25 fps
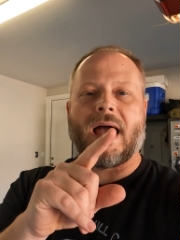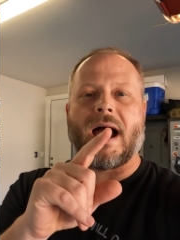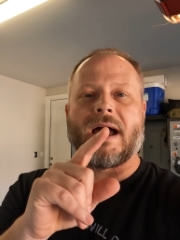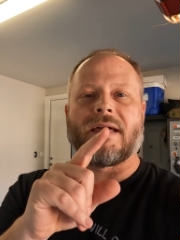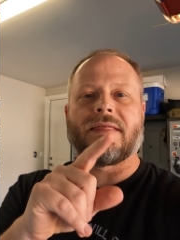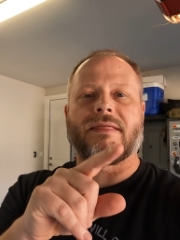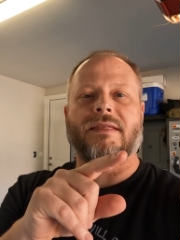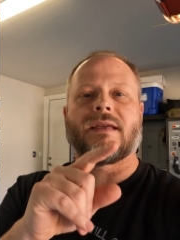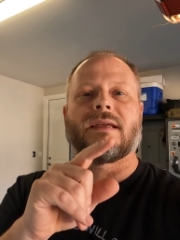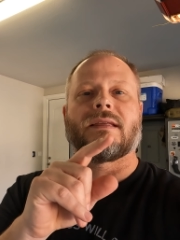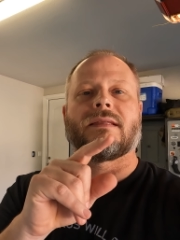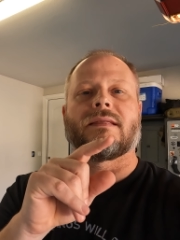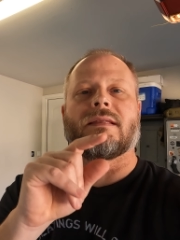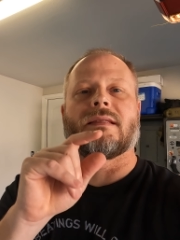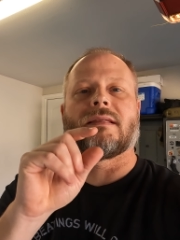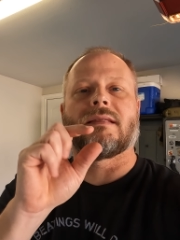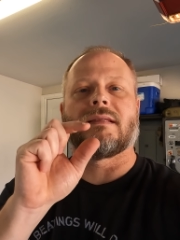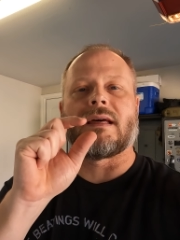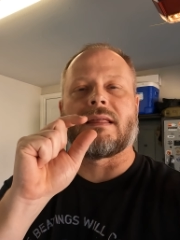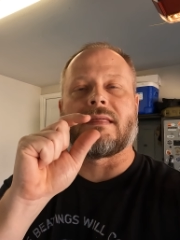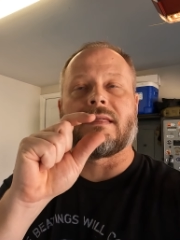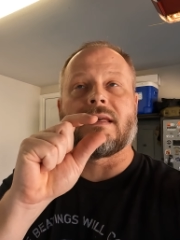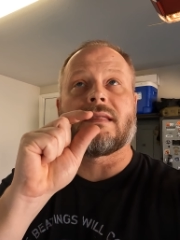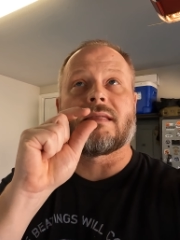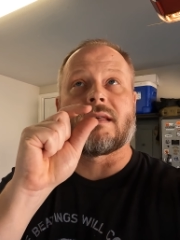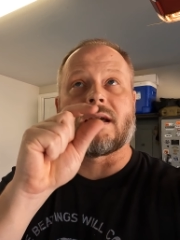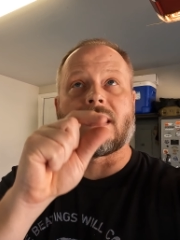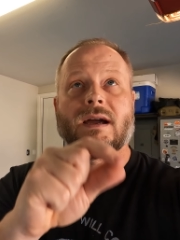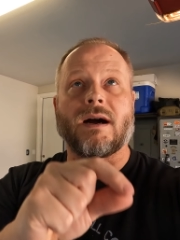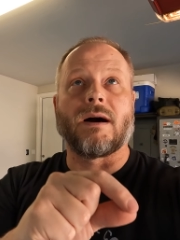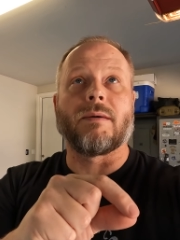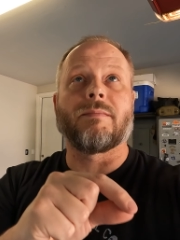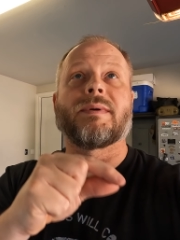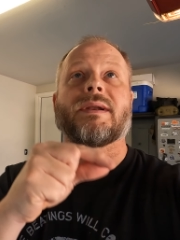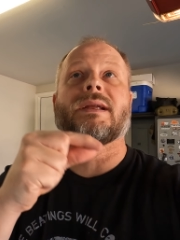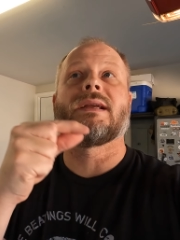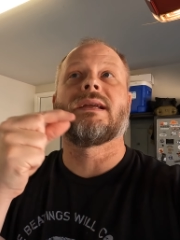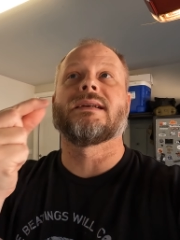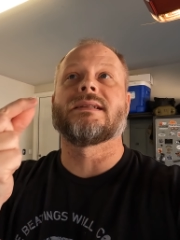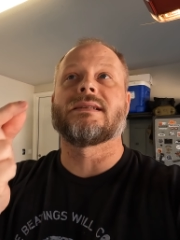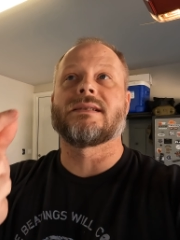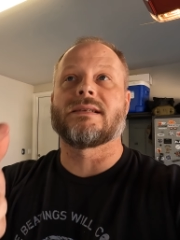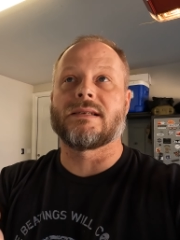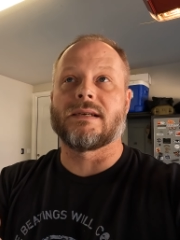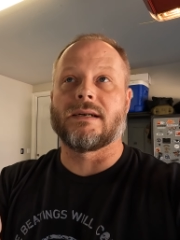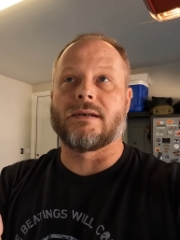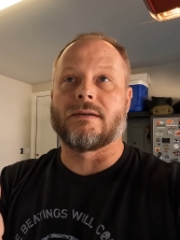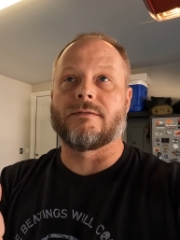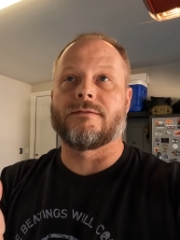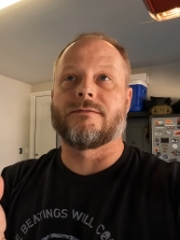I think I think the company
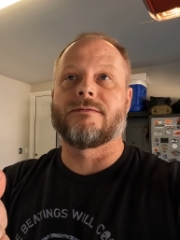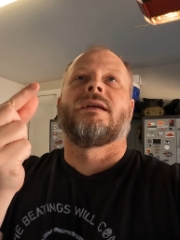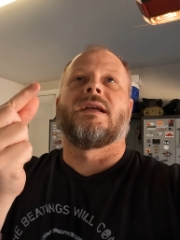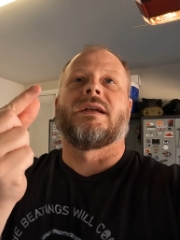itself,